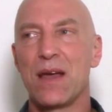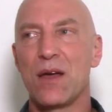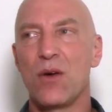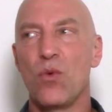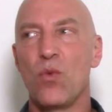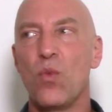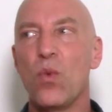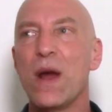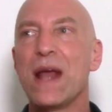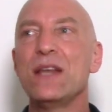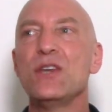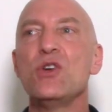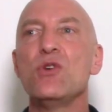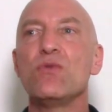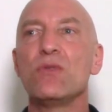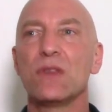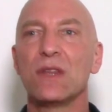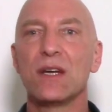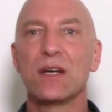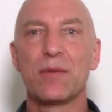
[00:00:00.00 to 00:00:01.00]
when
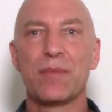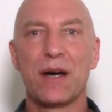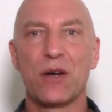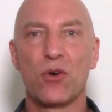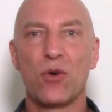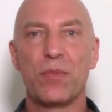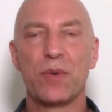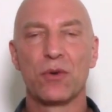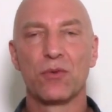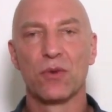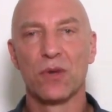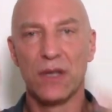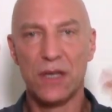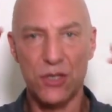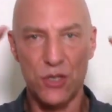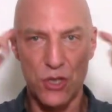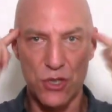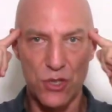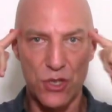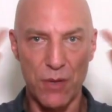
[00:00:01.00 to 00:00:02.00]
you think about open
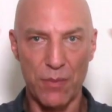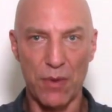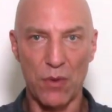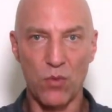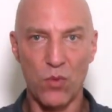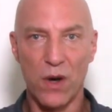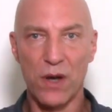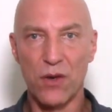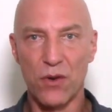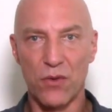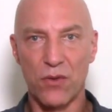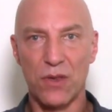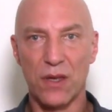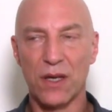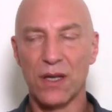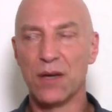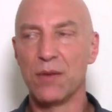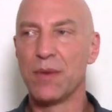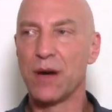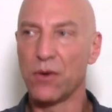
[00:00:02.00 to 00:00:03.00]
relationship and what you're
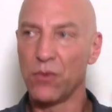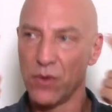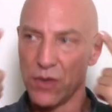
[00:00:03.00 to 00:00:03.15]
thinking about,